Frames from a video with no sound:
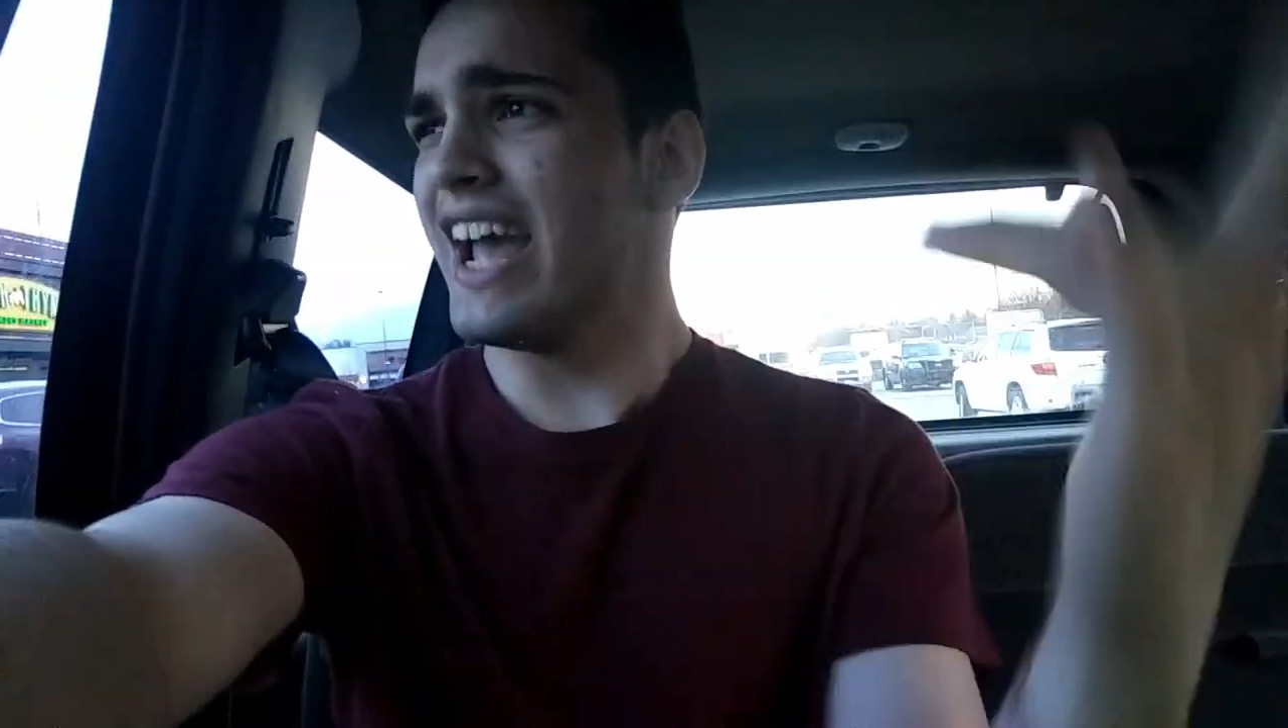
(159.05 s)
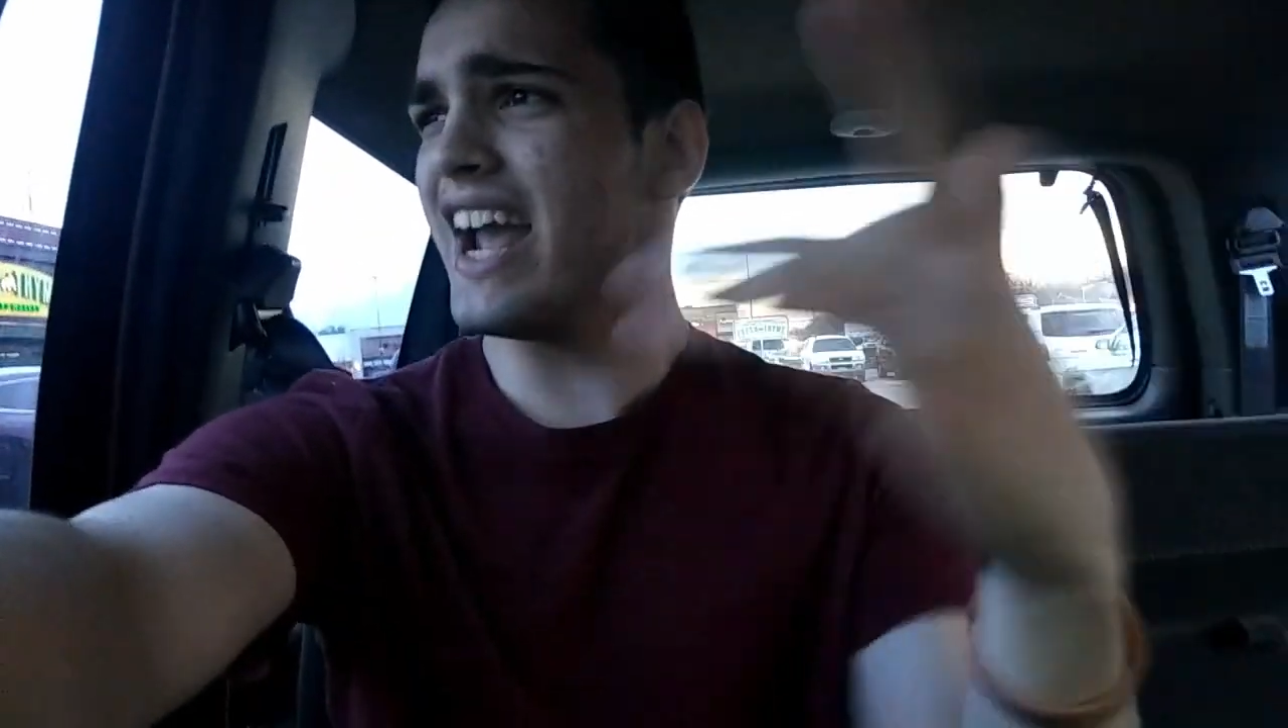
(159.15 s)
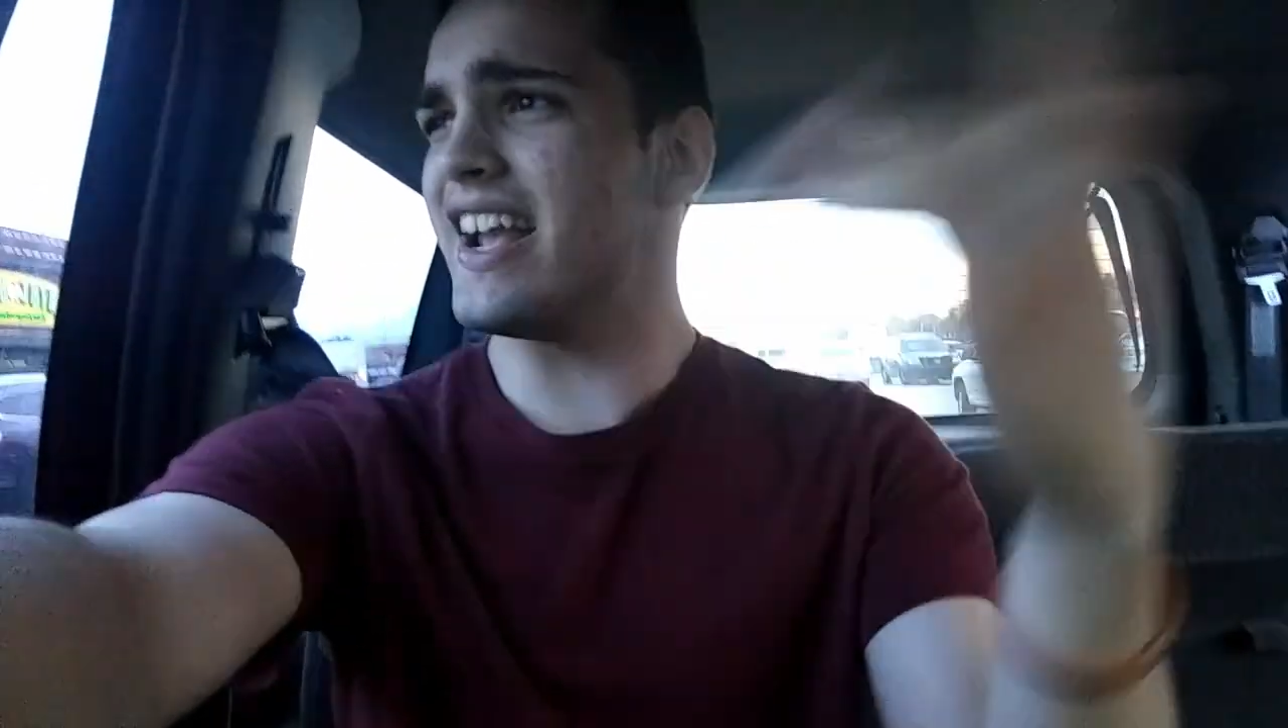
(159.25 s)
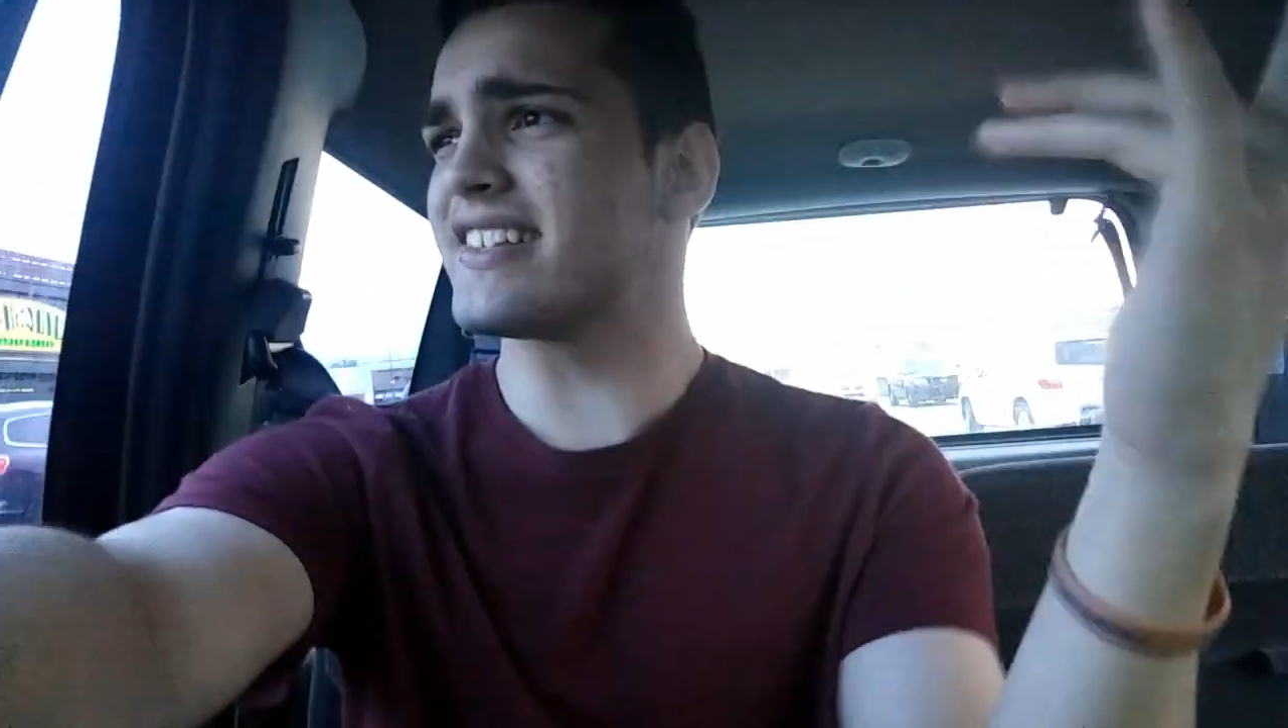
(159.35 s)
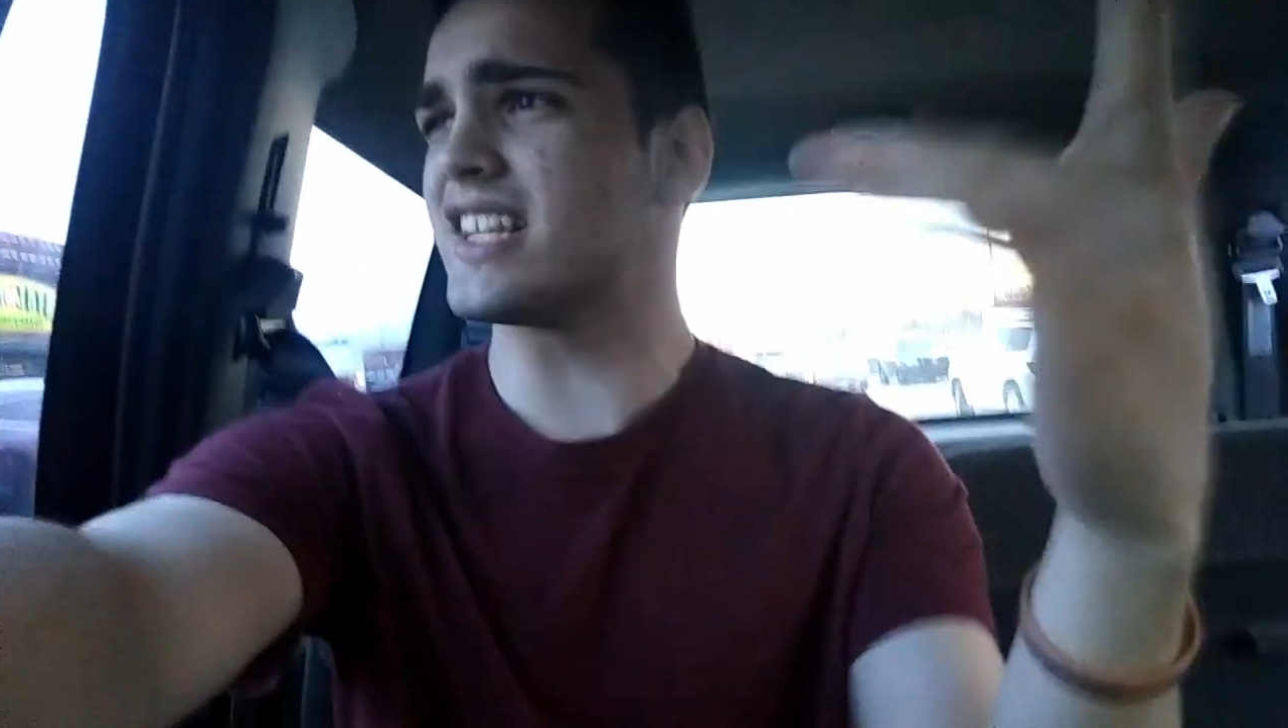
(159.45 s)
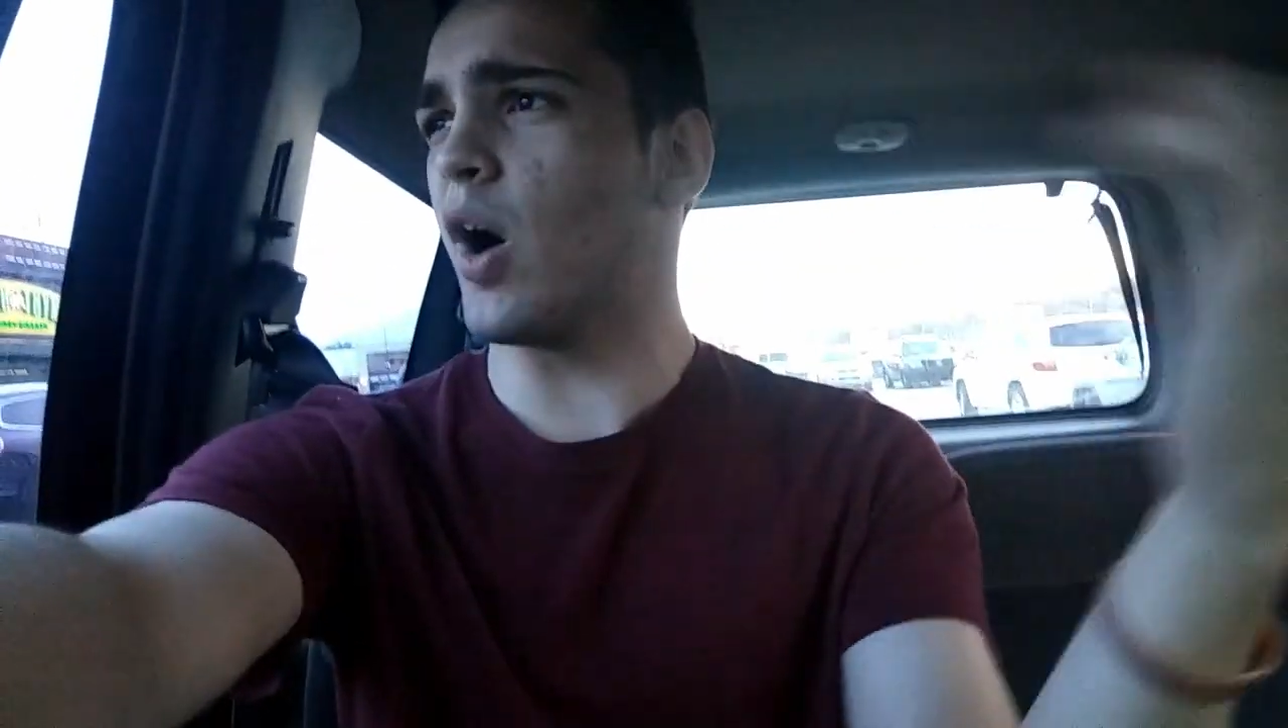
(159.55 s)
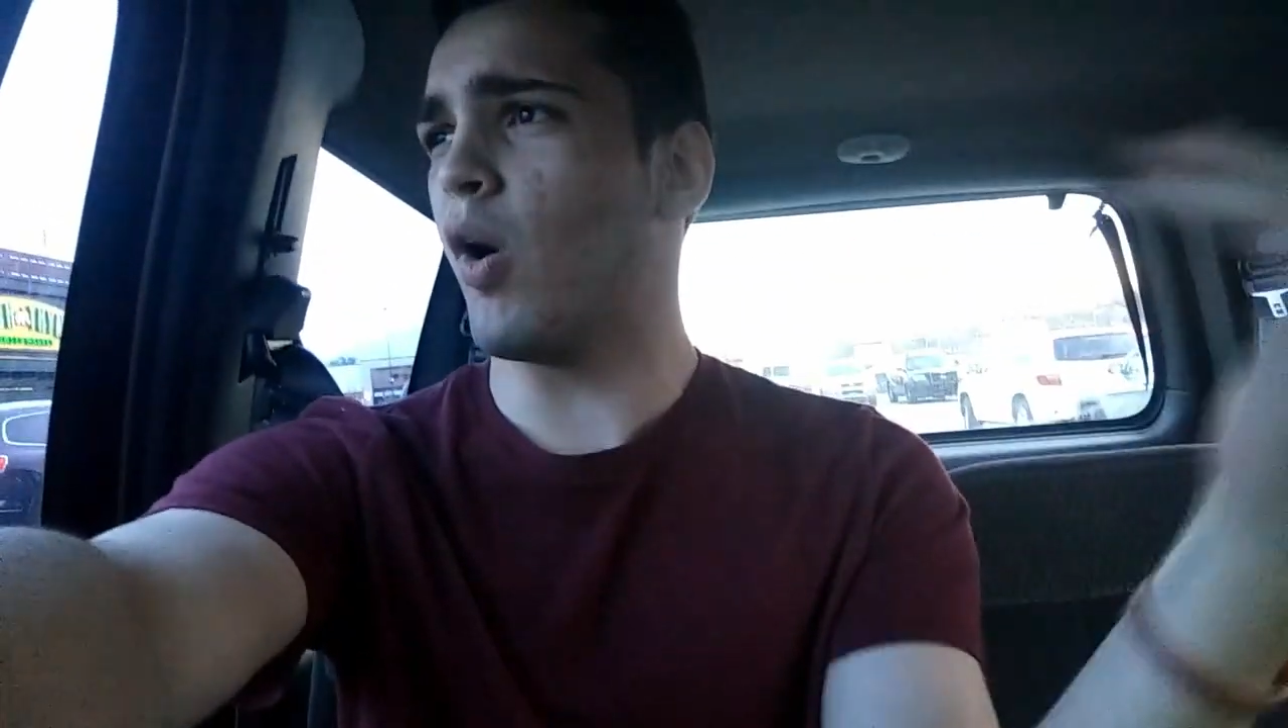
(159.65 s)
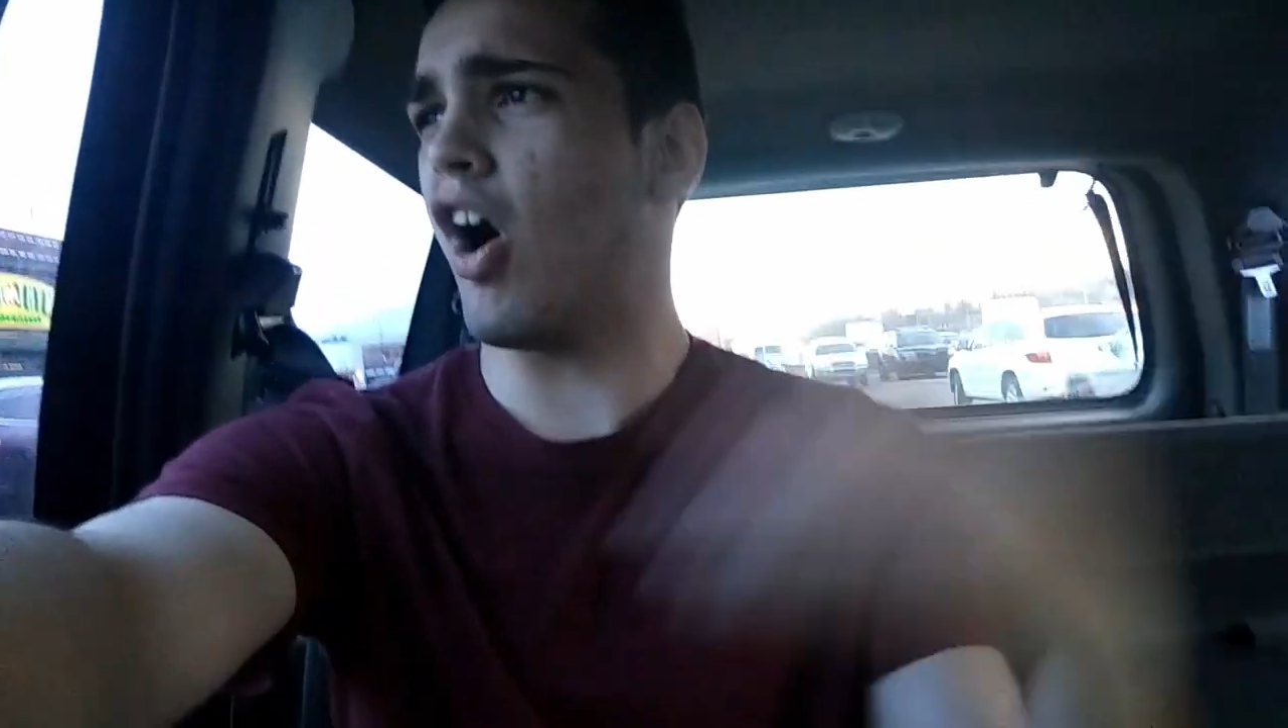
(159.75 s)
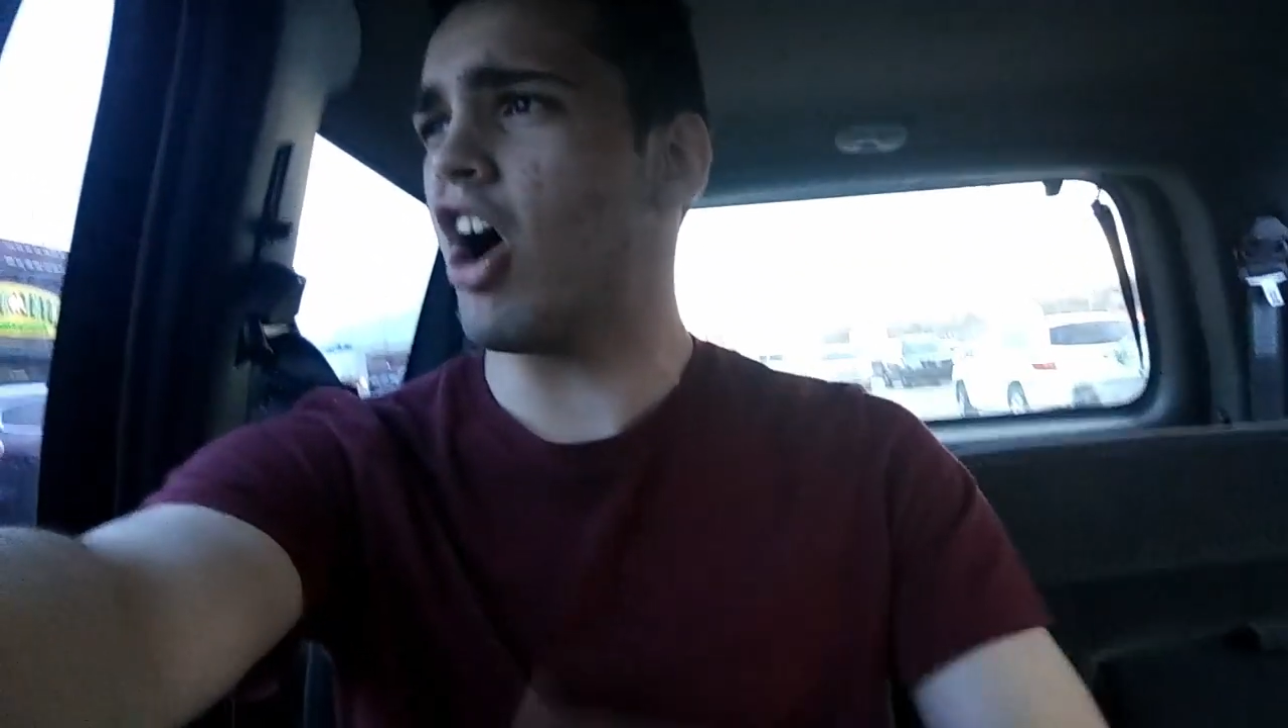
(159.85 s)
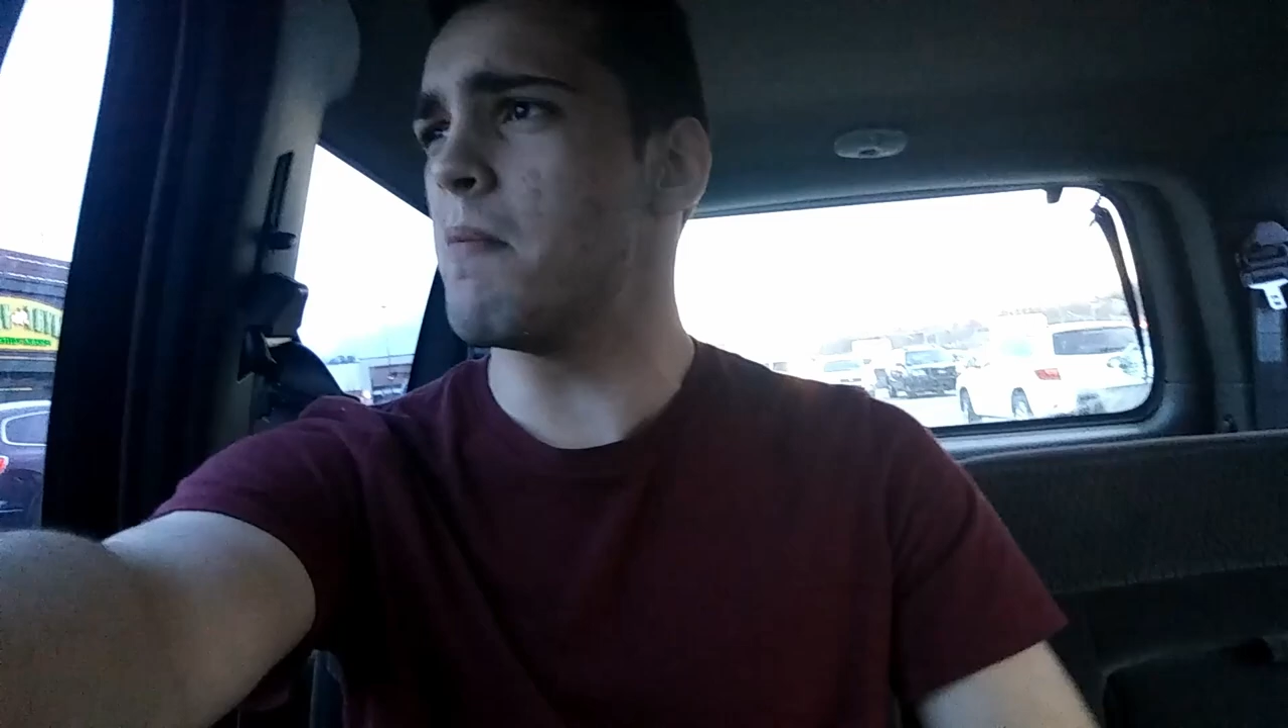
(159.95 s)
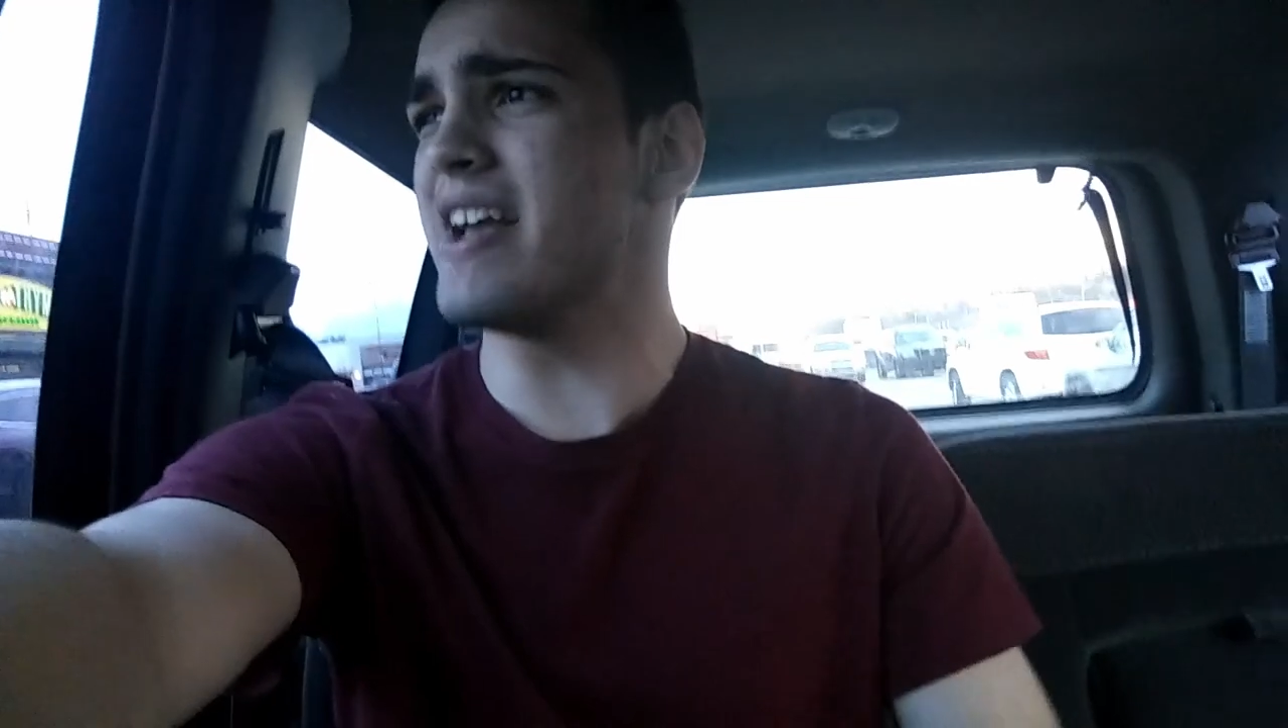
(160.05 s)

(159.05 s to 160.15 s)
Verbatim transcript: Hit you so hard,